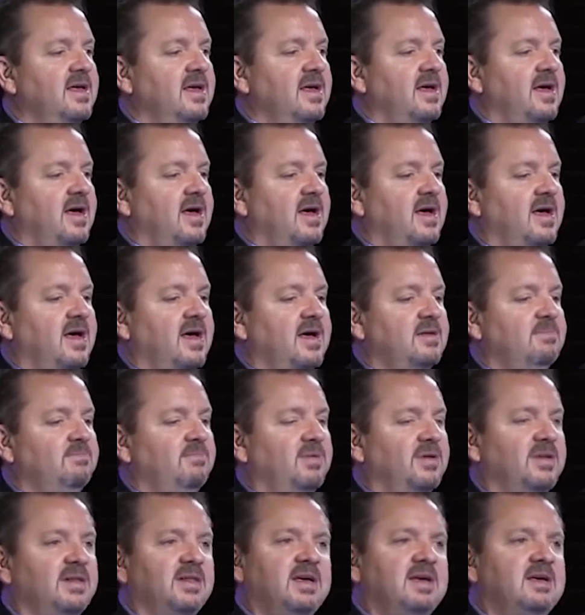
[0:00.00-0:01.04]
uh,
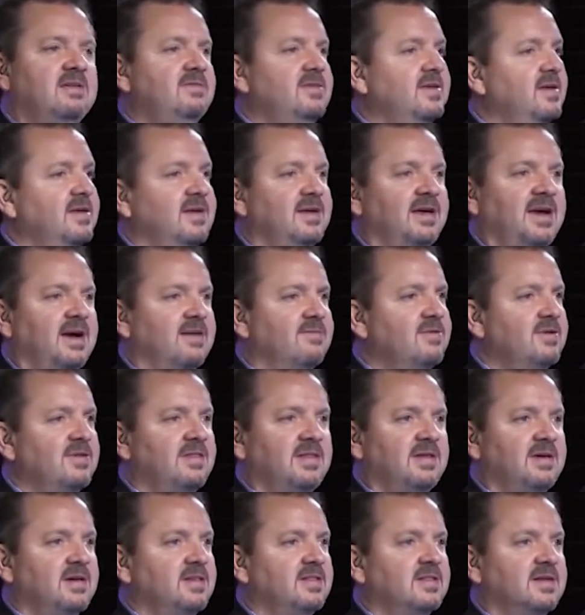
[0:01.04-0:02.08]
believed
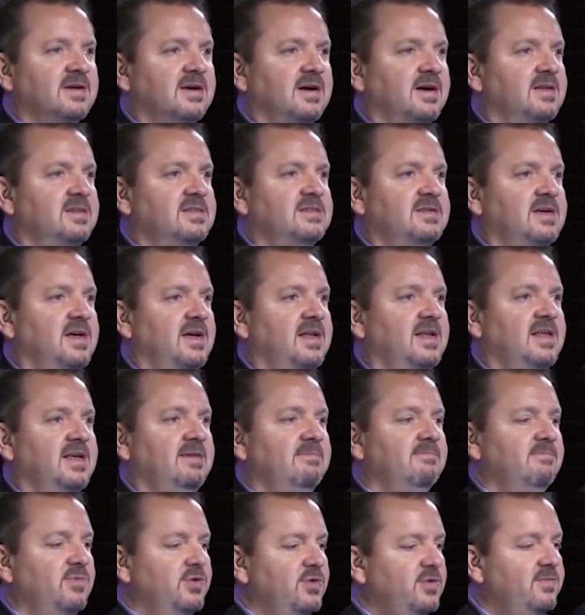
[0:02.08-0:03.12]
everything that God said. He
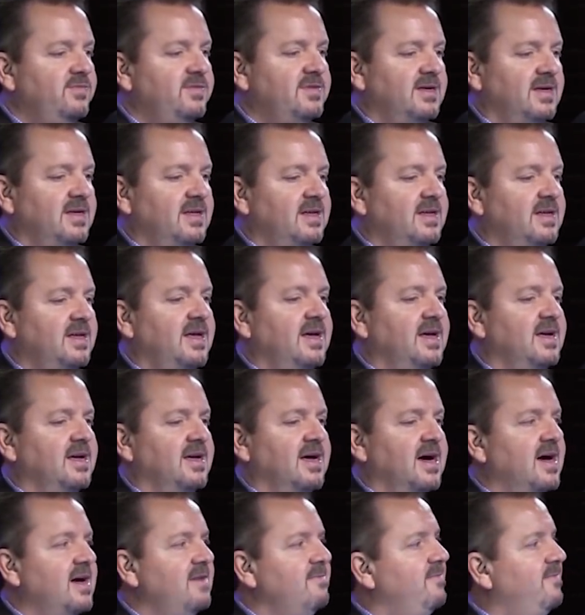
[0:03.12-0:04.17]
moved in it, and
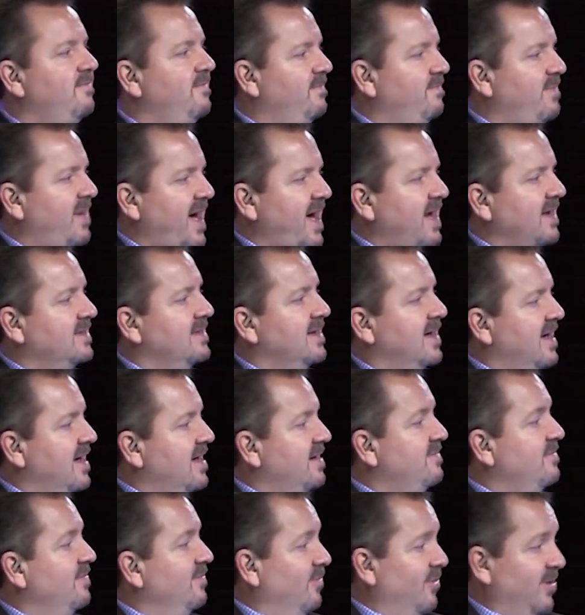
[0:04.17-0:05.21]
God backed
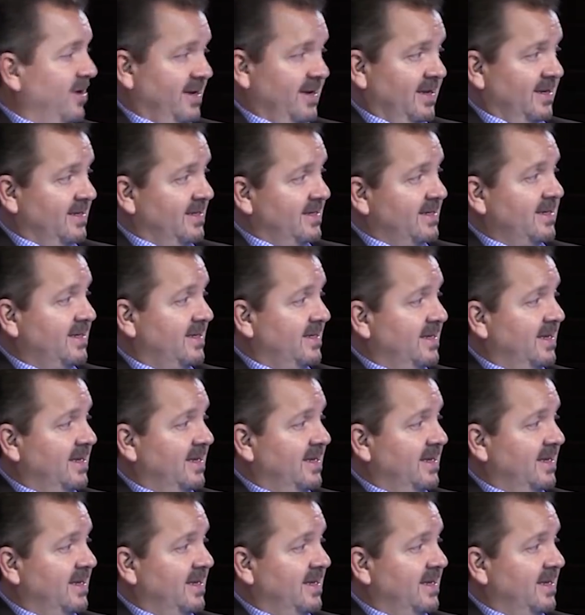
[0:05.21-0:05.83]
up what he did.